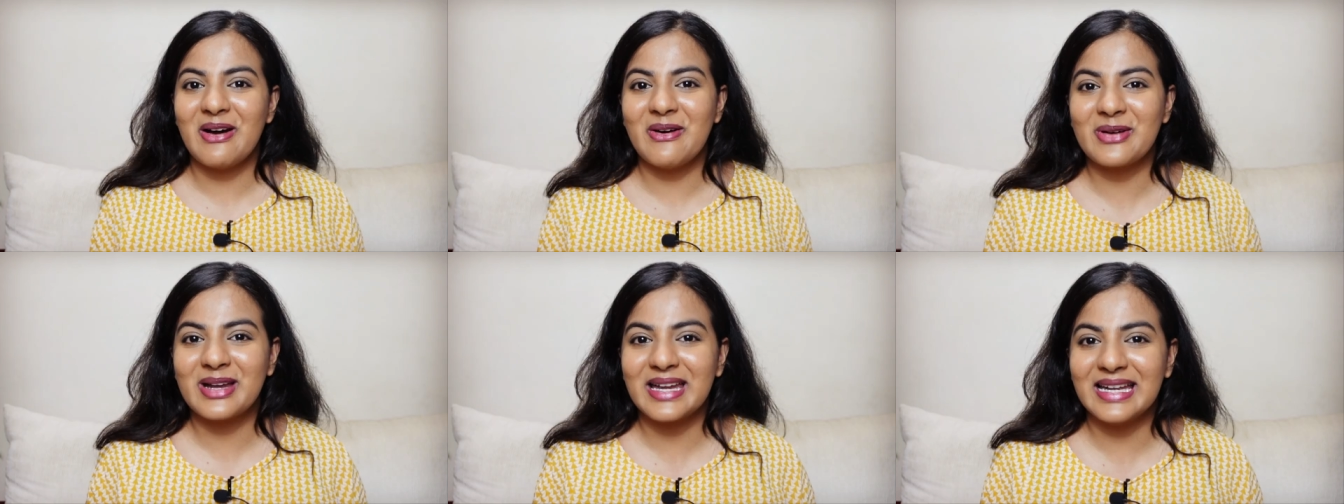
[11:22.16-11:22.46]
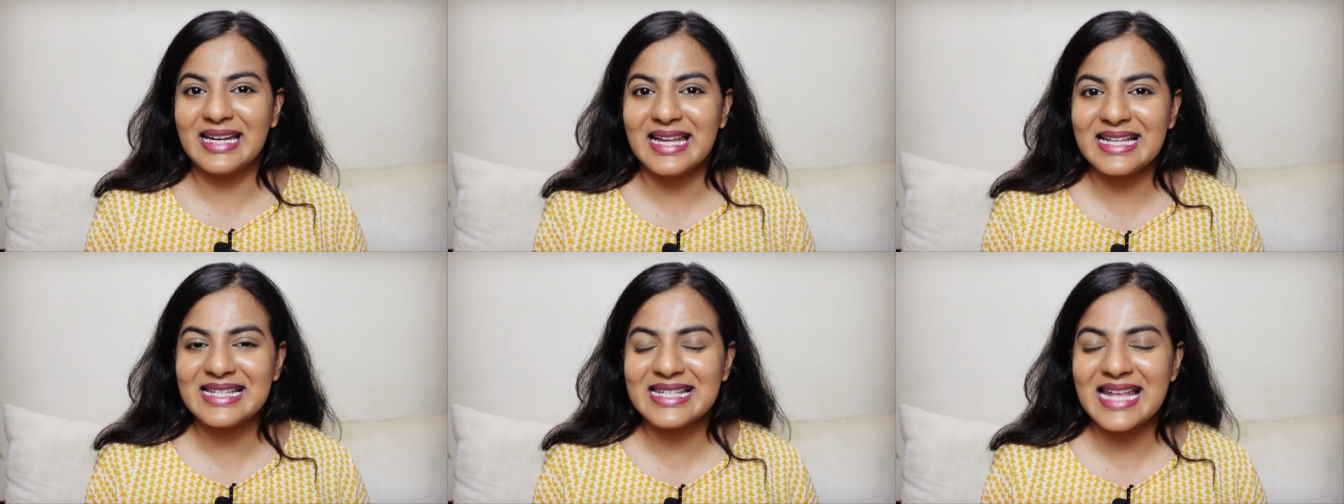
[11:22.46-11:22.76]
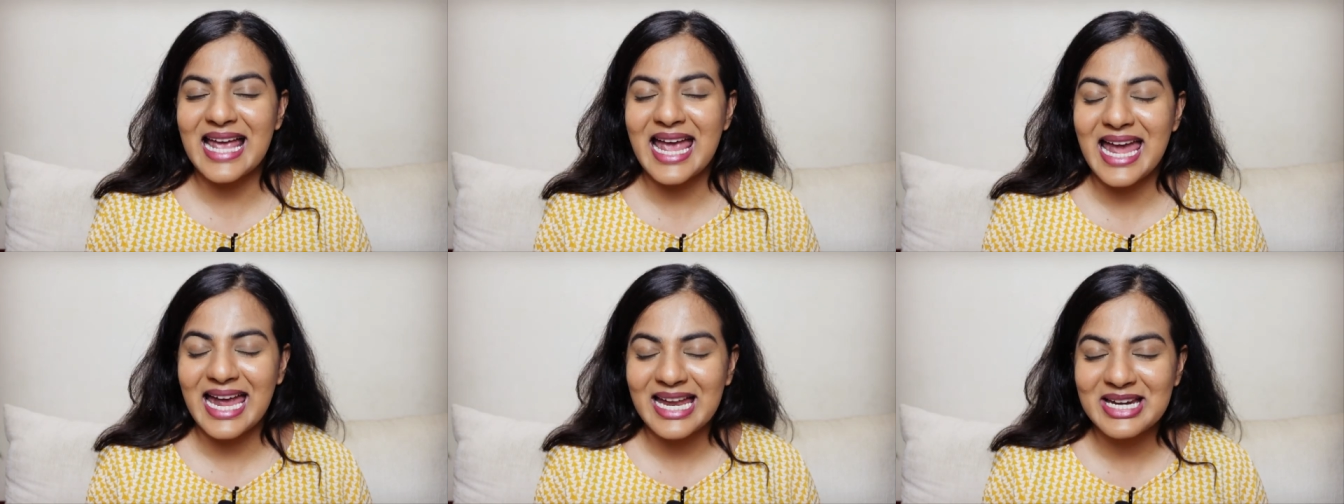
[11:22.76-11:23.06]
Okay,
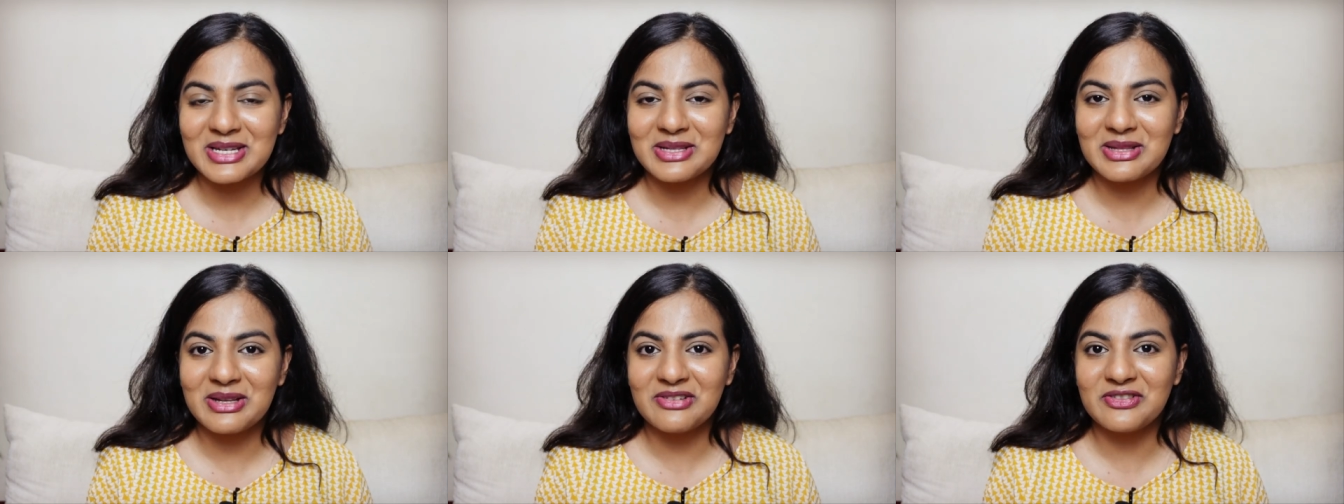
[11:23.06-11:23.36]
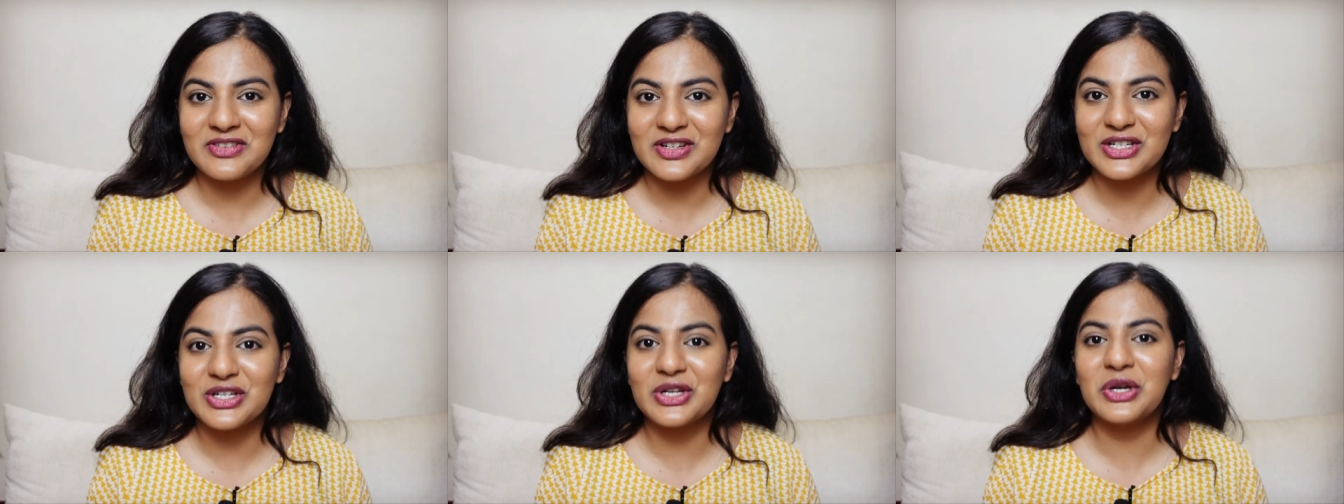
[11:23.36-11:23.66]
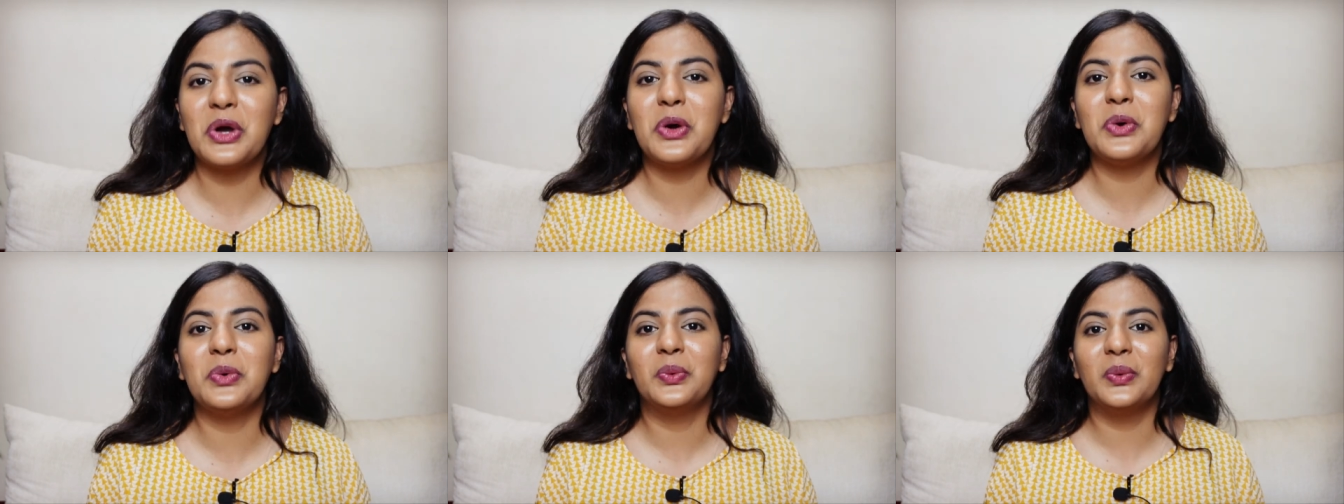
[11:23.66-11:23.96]
let's end the
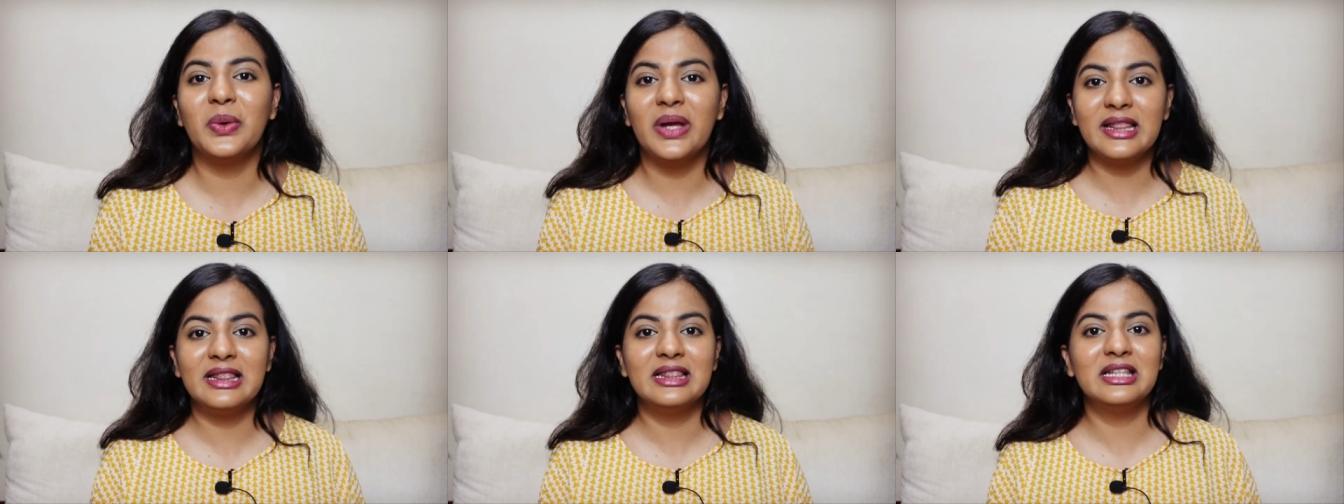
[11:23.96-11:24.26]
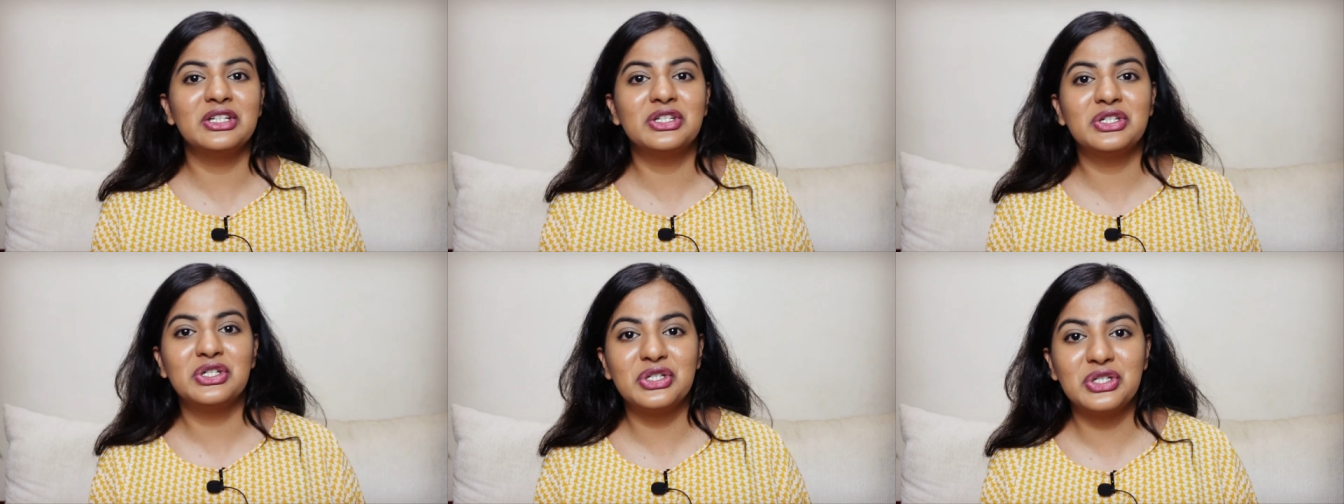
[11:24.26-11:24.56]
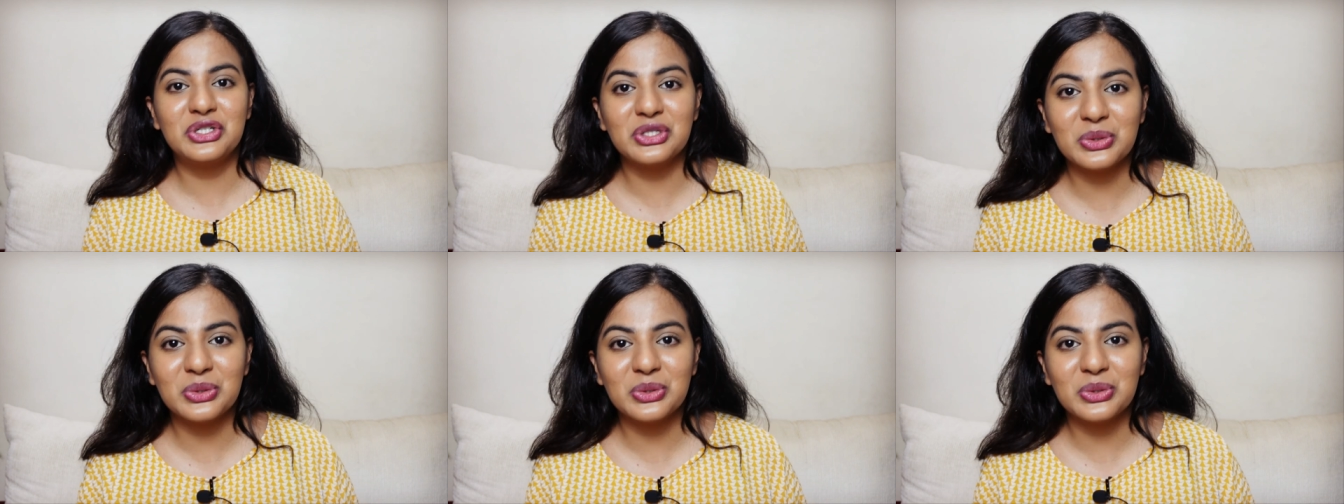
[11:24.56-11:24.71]
video with the